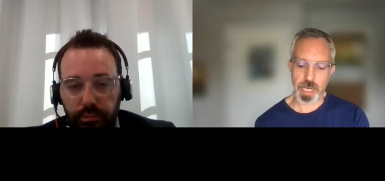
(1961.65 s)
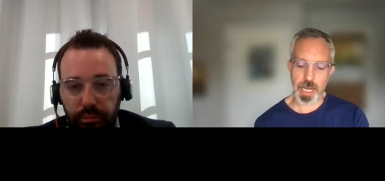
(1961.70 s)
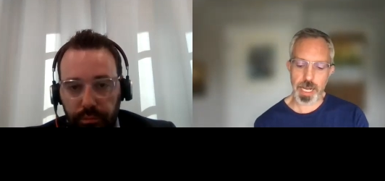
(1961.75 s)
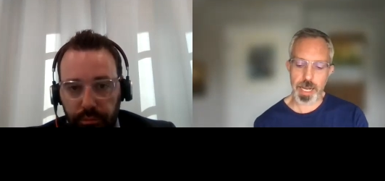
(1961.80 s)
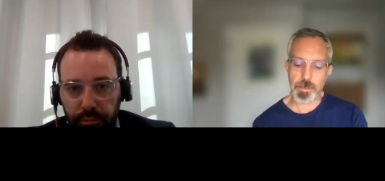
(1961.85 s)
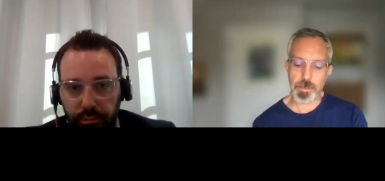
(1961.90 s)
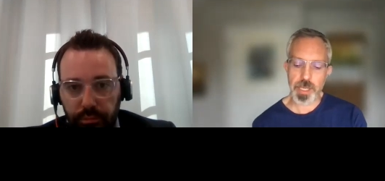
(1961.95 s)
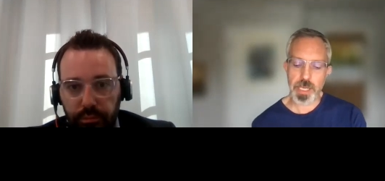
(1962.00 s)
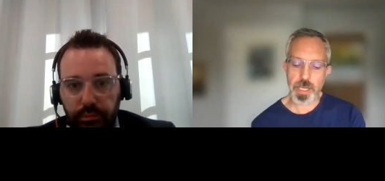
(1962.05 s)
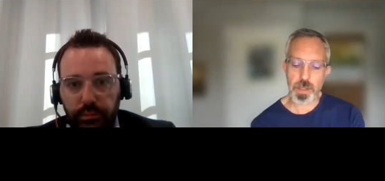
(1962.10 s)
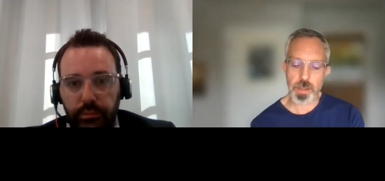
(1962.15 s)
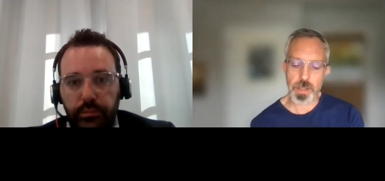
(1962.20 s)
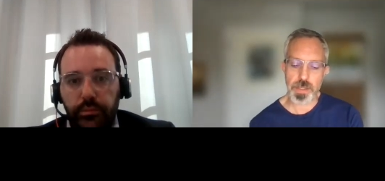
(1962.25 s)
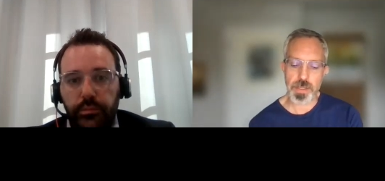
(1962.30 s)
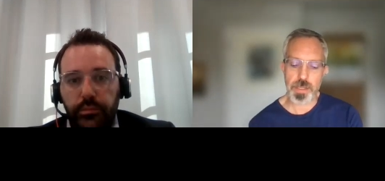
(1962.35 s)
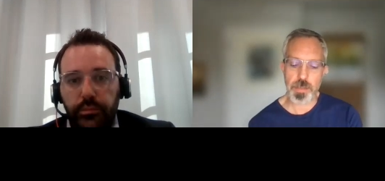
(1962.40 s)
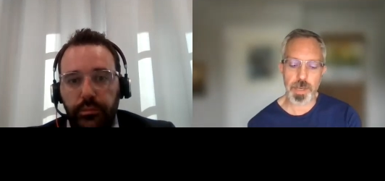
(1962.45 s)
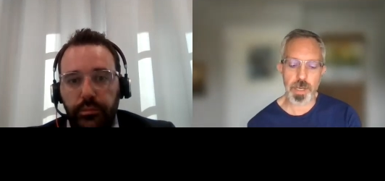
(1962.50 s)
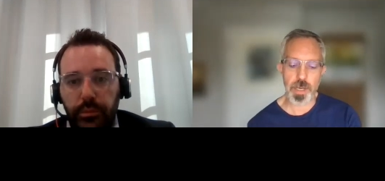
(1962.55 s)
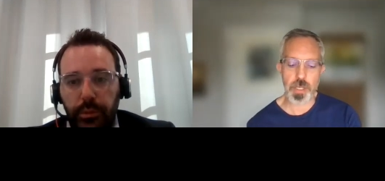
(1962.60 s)
Speaker 1: I'm curious
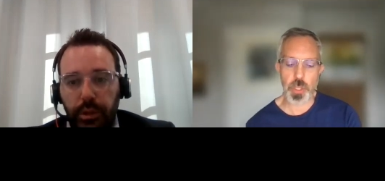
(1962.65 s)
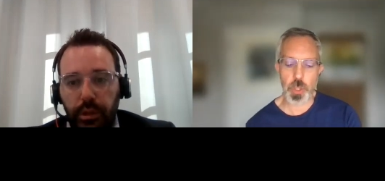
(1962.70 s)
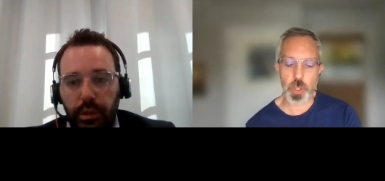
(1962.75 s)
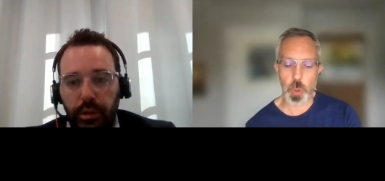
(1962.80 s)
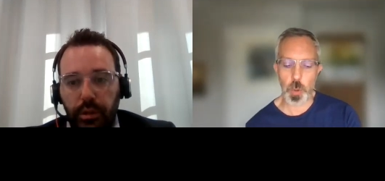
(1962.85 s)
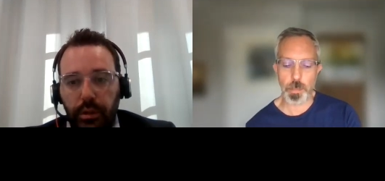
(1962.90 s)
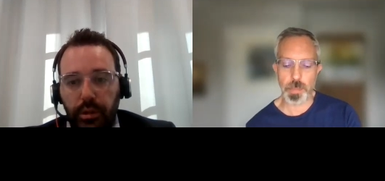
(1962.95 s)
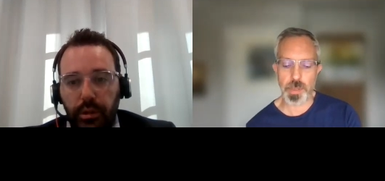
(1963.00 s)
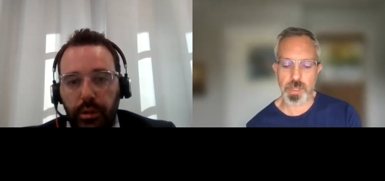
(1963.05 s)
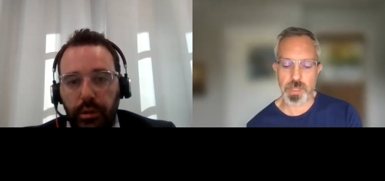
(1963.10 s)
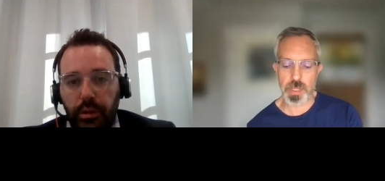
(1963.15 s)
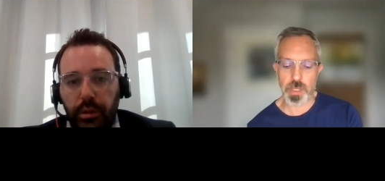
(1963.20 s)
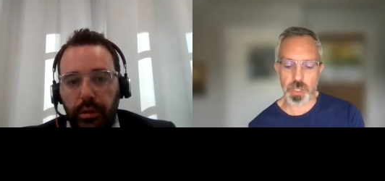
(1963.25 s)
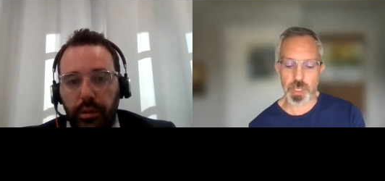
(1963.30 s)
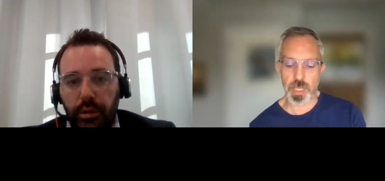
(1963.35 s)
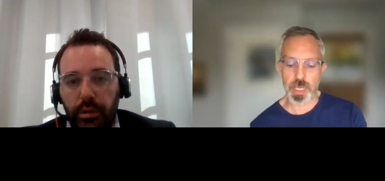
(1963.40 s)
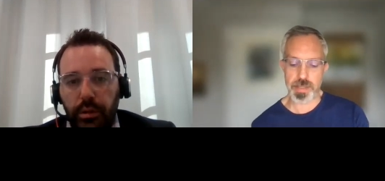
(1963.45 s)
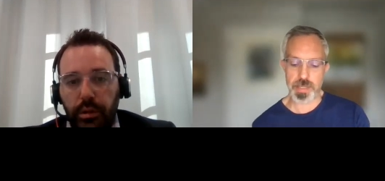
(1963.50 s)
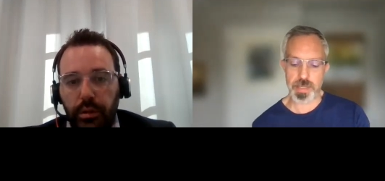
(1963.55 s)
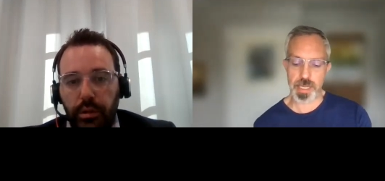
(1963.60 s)
about your position
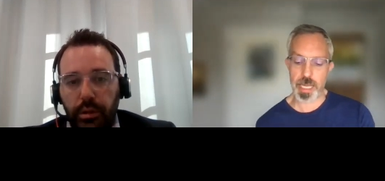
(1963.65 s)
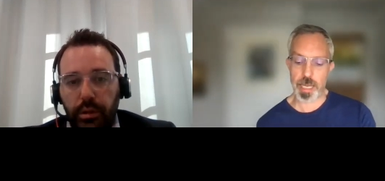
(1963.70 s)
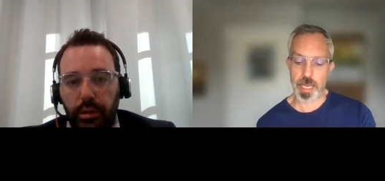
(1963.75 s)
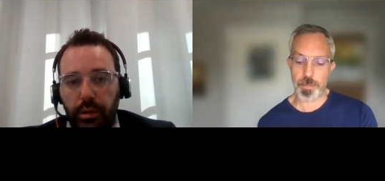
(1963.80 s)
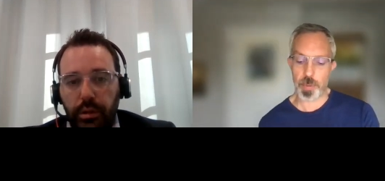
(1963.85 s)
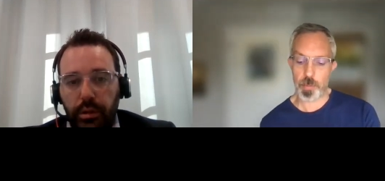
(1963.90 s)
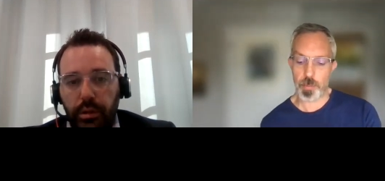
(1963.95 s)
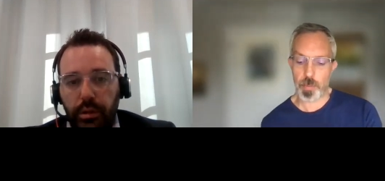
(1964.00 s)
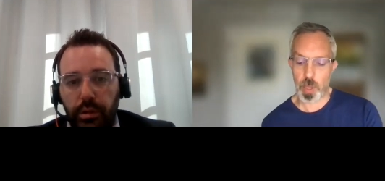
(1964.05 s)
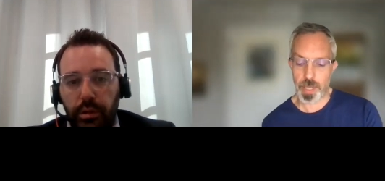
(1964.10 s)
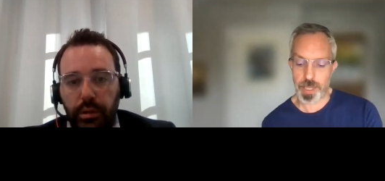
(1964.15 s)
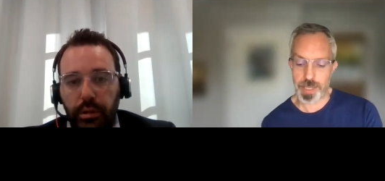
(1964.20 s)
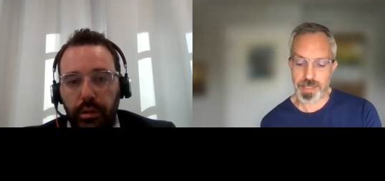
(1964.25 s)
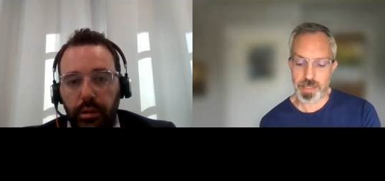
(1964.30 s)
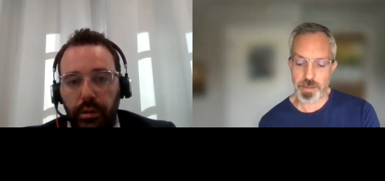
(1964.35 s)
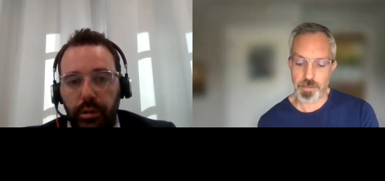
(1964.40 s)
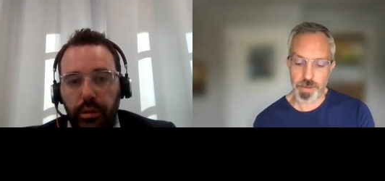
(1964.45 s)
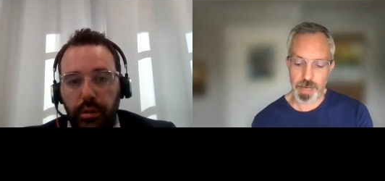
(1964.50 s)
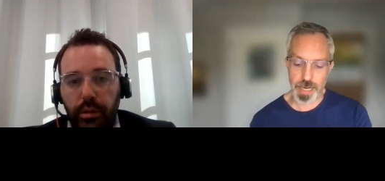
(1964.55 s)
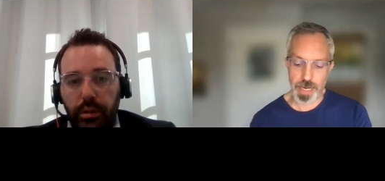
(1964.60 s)
as a capital markets
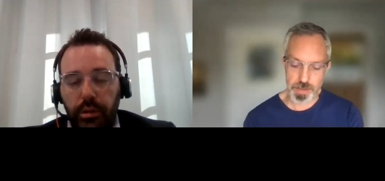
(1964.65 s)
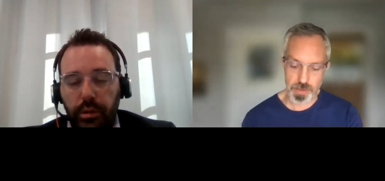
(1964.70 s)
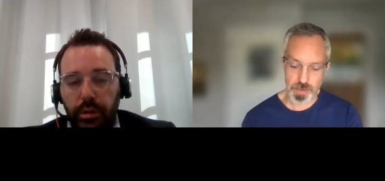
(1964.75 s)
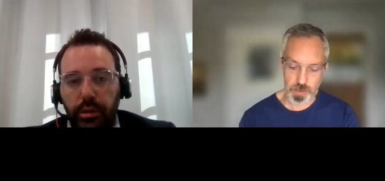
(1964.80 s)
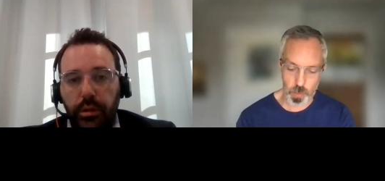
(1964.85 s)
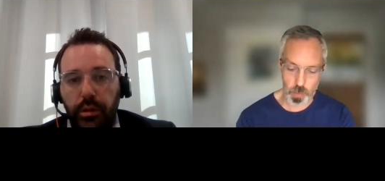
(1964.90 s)
advisor,